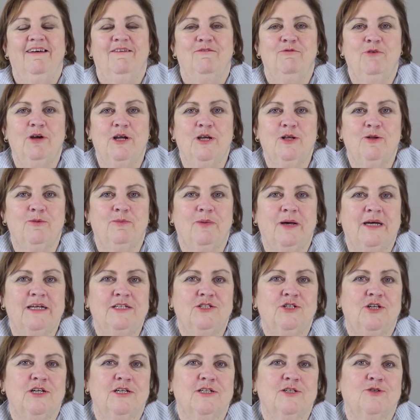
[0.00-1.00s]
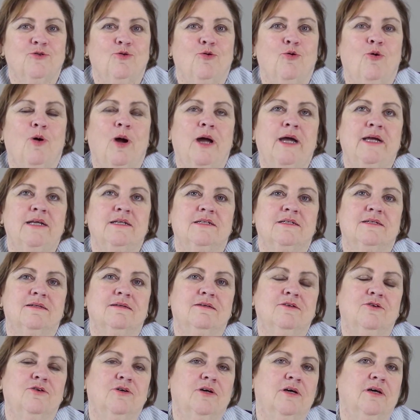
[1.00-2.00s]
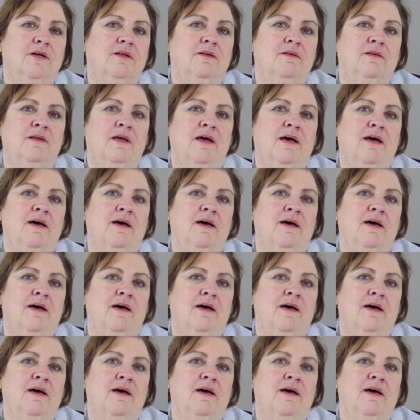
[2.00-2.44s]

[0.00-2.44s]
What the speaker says: Regular paycheck is great. You can,